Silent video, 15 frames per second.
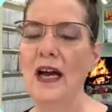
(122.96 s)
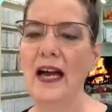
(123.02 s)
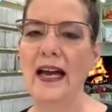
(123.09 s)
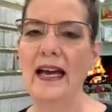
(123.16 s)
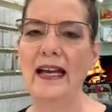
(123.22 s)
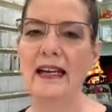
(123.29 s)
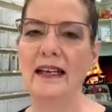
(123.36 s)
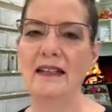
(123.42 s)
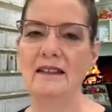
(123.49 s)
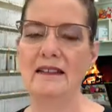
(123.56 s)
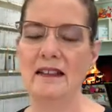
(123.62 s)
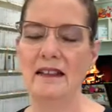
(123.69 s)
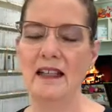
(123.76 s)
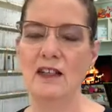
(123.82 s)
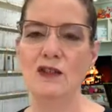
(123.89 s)
and
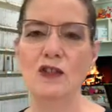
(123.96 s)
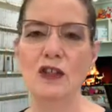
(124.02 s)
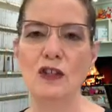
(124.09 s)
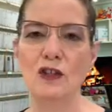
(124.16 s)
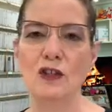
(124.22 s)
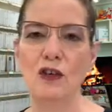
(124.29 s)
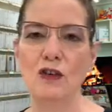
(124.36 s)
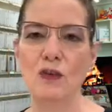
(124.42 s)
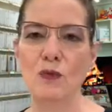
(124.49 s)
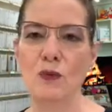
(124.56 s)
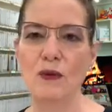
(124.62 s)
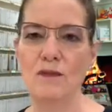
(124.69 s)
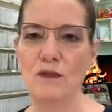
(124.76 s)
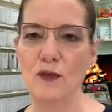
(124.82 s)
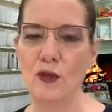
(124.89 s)
then you can just
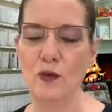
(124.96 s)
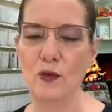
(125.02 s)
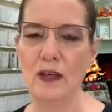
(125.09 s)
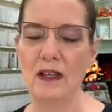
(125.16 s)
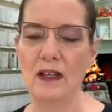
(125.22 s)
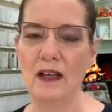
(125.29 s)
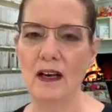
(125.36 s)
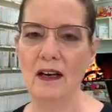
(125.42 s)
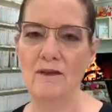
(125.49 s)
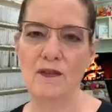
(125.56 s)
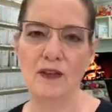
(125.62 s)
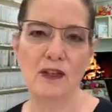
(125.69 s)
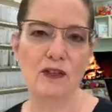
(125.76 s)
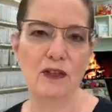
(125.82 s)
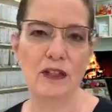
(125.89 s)
review it. I
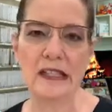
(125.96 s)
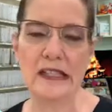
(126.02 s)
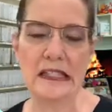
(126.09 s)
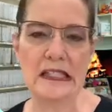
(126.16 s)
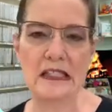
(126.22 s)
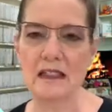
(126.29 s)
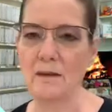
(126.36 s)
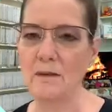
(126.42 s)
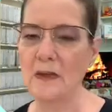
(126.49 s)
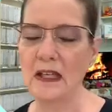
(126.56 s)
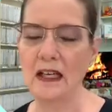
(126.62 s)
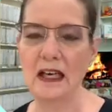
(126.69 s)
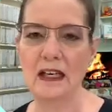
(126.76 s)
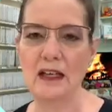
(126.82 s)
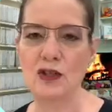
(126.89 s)
figured that's something
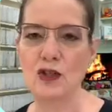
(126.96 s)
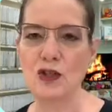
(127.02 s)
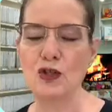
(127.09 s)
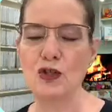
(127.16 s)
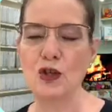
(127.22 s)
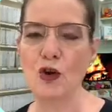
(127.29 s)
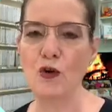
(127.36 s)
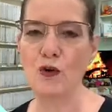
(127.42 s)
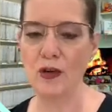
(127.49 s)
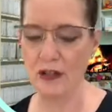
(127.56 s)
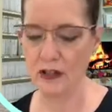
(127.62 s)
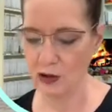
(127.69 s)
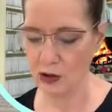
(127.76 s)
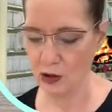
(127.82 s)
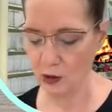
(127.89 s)
I could just show, and
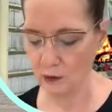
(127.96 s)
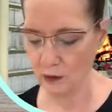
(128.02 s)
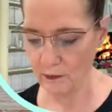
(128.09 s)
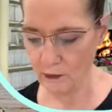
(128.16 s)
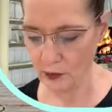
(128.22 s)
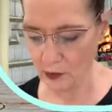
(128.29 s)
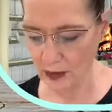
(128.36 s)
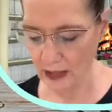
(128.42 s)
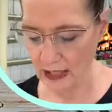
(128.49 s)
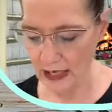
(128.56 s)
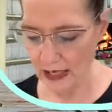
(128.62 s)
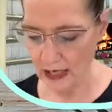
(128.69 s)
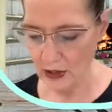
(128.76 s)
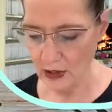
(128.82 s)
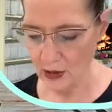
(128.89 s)
then you can review it.
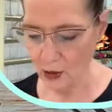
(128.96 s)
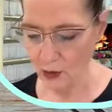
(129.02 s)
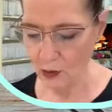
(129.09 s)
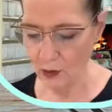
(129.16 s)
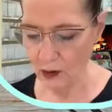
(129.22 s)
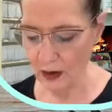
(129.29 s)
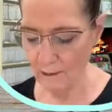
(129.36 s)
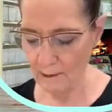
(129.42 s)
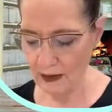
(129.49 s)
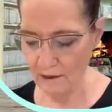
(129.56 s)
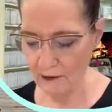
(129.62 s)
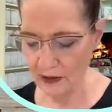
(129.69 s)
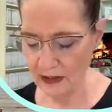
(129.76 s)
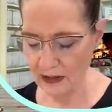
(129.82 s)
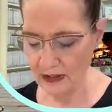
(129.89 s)
So my
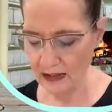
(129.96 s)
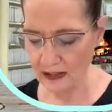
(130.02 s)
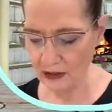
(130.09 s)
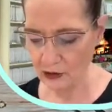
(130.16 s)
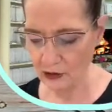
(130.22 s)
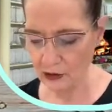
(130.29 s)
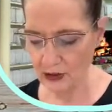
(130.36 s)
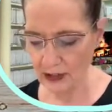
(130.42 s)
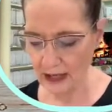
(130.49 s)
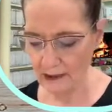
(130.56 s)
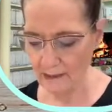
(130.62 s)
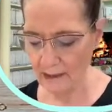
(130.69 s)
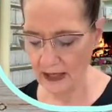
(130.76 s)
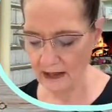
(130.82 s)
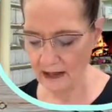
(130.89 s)
friend Linda, her dad
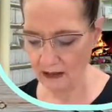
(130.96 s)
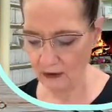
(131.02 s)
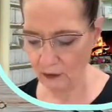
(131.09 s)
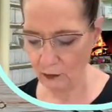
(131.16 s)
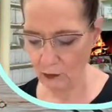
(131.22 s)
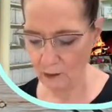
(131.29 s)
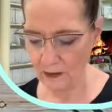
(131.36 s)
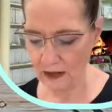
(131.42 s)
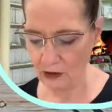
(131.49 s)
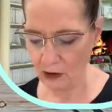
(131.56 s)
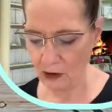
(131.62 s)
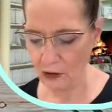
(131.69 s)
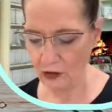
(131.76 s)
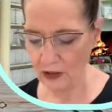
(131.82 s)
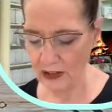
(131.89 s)
made this for me, and
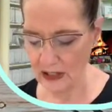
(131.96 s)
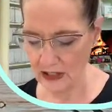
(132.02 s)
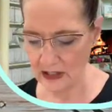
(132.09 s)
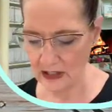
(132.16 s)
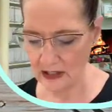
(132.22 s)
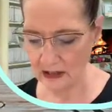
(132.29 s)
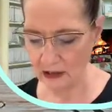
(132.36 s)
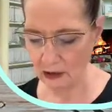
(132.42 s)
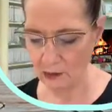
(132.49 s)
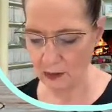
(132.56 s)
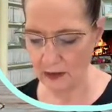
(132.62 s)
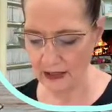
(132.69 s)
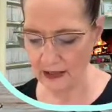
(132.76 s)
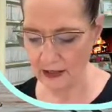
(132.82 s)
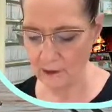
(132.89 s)
all it is a little
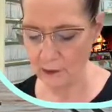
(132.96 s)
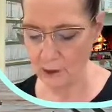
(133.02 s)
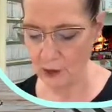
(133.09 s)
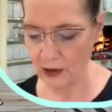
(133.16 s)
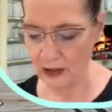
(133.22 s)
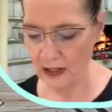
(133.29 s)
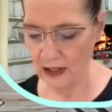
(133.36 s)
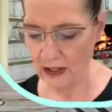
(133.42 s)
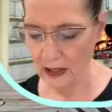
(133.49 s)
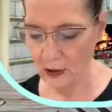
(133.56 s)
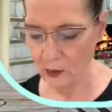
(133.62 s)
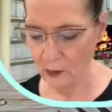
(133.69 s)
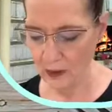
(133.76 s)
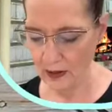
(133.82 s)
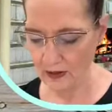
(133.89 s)
block of wood
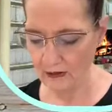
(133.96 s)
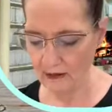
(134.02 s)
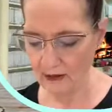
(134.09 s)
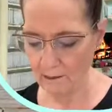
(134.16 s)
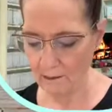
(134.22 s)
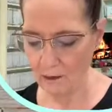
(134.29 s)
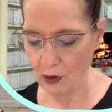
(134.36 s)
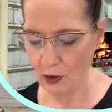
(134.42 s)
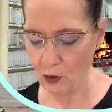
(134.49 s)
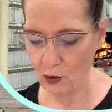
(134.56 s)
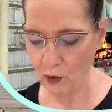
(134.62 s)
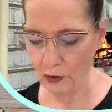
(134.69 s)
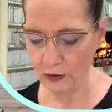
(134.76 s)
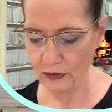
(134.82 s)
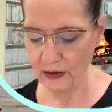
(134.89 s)
with some
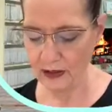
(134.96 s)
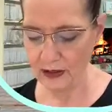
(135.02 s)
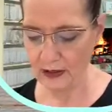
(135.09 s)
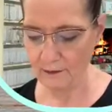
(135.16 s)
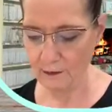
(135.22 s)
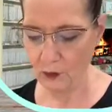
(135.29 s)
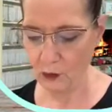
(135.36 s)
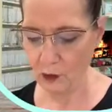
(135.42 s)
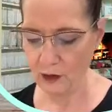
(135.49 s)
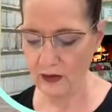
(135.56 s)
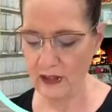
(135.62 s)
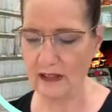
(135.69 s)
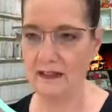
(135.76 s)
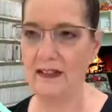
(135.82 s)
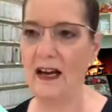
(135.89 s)
holes in it for
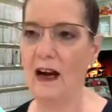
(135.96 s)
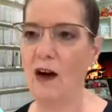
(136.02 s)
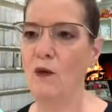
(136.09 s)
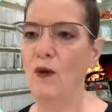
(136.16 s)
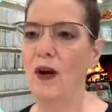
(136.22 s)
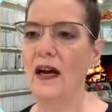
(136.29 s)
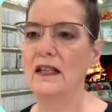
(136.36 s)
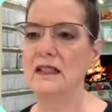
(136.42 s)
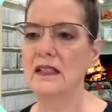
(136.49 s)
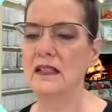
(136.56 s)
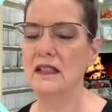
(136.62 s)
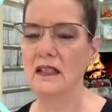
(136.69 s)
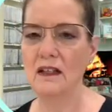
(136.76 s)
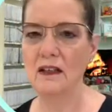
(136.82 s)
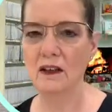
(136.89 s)
these dowel rods.
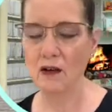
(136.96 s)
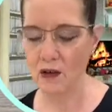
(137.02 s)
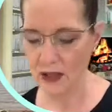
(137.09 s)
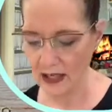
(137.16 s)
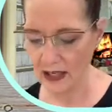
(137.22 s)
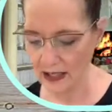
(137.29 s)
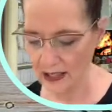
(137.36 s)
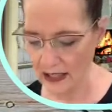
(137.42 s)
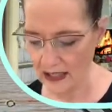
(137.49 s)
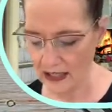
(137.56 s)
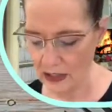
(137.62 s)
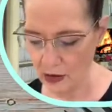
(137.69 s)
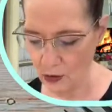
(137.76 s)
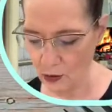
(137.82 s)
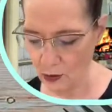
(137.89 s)
Okay, and
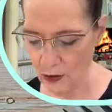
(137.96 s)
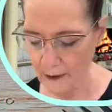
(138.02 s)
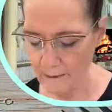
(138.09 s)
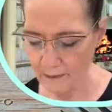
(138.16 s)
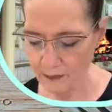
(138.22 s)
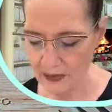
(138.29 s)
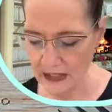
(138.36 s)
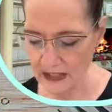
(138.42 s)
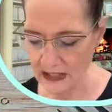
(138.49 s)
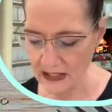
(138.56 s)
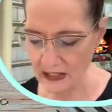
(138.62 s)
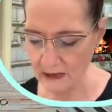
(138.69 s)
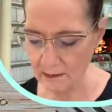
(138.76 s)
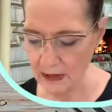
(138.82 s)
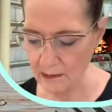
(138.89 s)
so these
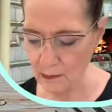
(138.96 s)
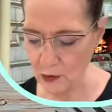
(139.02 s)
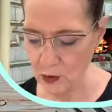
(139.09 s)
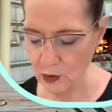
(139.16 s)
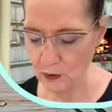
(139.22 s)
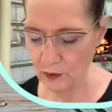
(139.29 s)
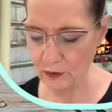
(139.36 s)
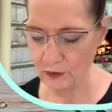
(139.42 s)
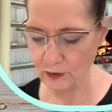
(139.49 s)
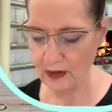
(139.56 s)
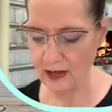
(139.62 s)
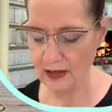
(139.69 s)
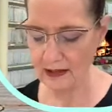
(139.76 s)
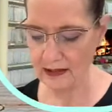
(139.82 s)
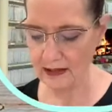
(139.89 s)
can be moved
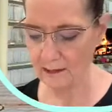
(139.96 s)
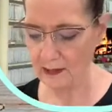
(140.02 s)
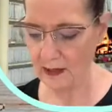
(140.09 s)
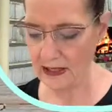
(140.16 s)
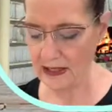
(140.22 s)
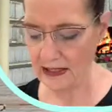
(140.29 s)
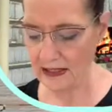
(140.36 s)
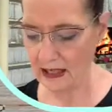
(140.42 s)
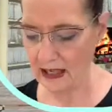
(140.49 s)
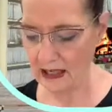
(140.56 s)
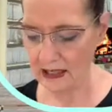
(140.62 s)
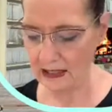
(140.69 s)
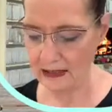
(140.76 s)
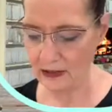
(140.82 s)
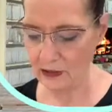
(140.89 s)
depending
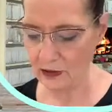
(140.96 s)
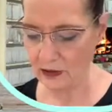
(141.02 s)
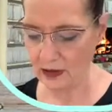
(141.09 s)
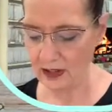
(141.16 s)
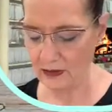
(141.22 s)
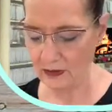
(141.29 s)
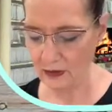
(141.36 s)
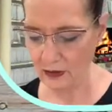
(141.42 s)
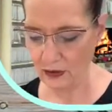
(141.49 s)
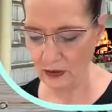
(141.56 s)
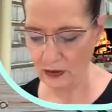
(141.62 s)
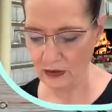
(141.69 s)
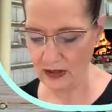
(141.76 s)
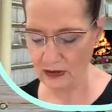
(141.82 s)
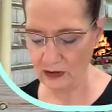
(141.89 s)
on, usually I just use
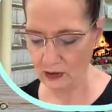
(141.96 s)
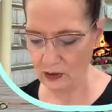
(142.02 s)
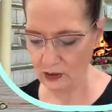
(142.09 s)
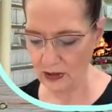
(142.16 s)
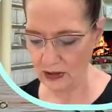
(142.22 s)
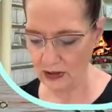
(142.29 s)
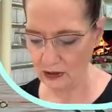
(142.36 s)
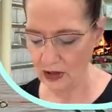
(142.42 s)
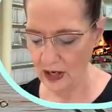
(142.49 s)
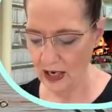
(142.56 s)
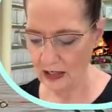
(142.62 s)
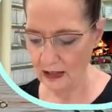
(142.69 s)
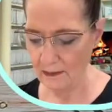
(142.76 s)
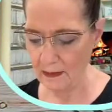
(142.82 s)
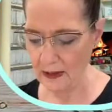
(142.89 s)
these two here,
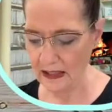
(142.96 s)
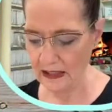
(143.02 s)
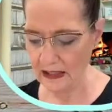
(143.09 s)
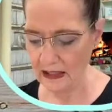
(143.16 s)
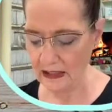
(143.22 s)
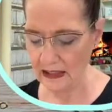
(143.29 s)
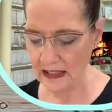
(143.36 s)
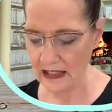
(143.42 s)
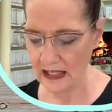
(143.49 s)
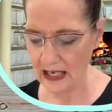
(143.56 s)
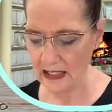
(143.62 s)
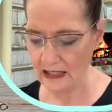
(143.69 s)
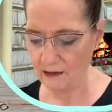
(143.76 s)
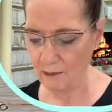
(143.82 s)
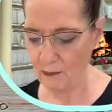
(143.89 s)
depending on the
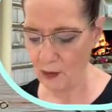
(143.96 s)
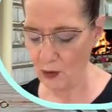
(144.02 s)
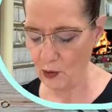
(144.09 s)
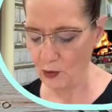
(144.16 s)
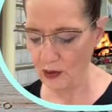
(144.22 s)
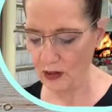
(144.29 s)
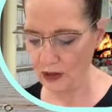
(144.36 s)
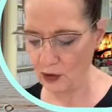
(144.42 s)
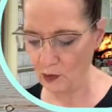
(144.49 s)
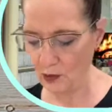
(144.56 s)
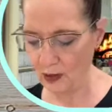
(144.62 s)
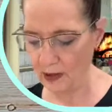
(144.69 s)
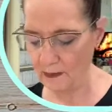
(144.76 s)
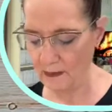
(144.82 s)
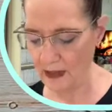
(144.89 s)
size of bow that you
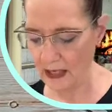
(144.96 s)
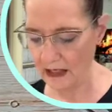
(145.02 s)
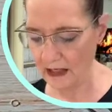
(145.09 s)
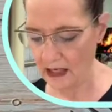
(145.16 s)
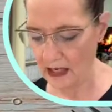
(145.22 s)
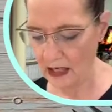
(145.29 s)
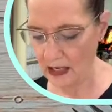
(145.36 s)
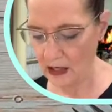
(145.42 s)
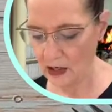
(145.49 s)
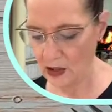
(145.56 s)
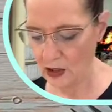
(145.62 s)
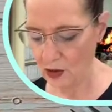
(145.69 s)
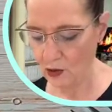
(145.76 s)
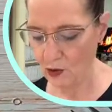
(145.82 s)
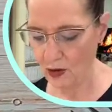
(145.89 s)
want to make.
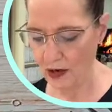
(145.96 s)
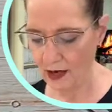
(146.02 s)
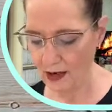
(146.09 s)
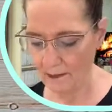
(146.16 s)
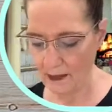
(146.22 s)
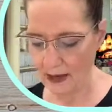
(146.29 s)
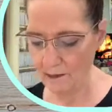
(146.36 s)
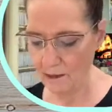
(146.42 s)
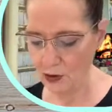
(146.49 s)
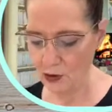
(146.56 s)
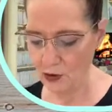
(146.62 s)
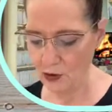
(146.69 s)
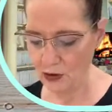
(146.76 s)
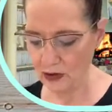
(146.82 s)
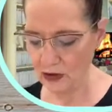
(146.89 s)
So I'm
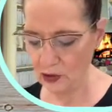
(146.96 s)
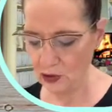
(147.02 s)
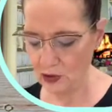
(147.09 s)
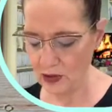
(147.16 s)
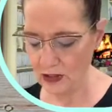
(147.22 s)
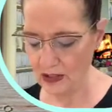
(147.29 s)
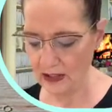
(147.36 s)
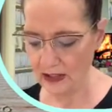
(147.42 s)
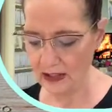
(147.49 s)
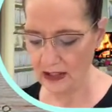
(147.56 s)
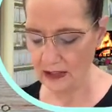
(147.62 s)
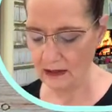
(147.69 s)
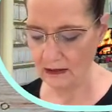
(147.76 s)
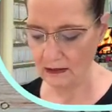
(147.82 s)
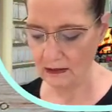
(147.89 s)
usually using it
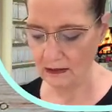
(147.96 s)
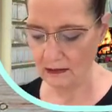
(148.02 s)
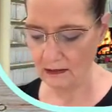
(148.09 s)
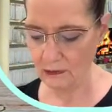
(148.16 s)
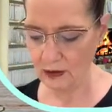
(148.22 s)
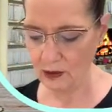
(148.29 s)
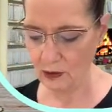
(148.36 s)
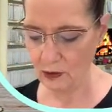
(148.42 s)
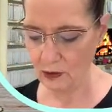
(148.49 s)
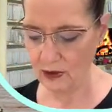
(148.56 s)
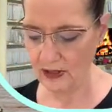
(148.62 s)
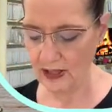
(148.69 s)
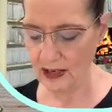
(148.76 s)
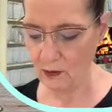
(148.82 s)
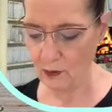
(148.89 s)
in,
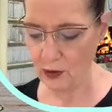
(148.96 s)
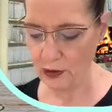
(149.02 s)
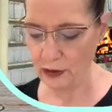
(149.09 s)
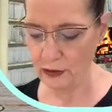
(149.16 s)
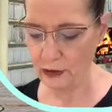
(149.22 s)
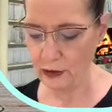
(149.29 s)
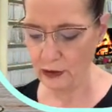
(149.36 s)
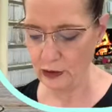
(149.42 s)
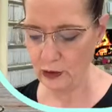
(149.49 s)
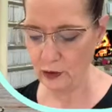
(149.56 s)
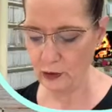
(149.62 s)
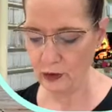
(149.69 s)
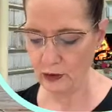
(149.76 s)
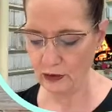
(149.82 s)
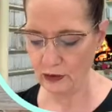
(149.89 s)
slot 1 and 2
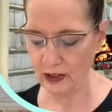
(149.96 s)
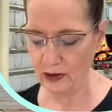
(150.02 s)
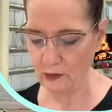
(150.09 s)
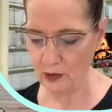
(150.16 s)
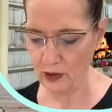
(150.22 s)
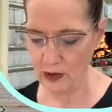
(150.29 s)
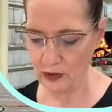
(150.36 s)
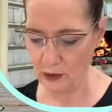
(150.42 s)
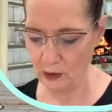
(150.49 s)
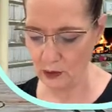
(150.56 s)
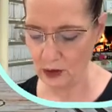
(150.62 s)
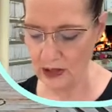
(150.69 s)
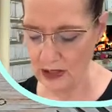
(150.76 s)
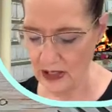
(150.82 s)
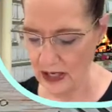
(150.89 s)
or slot 1 and
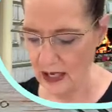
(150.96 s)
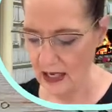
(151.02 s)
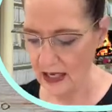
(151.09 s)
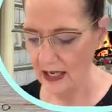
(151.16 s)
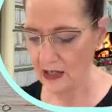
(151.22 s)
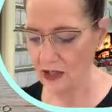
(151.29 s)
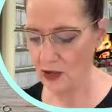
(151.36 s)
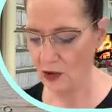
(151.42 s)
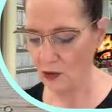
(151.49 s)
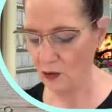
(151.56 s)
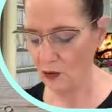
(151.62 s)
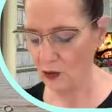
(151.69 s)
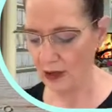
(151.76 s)
3. And so